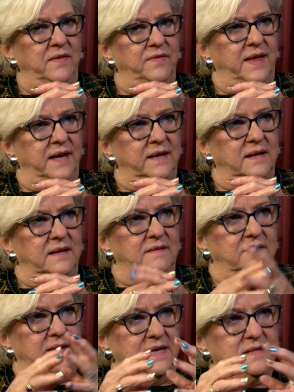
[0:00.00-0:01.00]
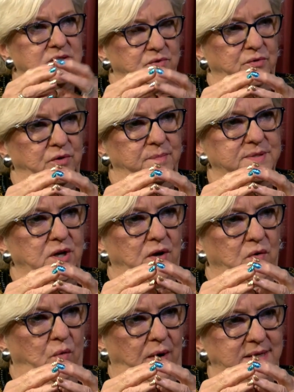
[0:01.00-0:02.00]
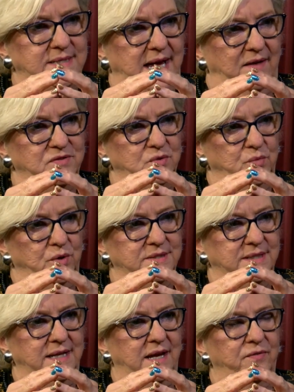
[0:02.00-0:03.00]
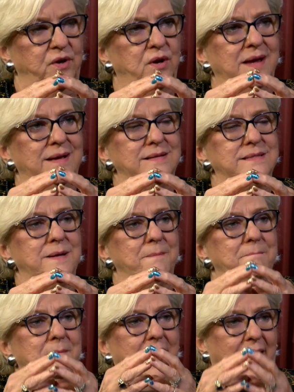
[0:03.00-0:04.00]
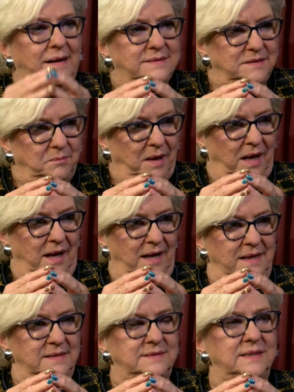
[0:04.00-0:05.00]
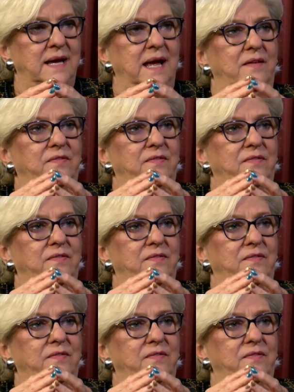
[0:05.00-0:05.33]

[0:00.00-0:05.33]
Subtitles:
that these groups are going to have to work together to maximize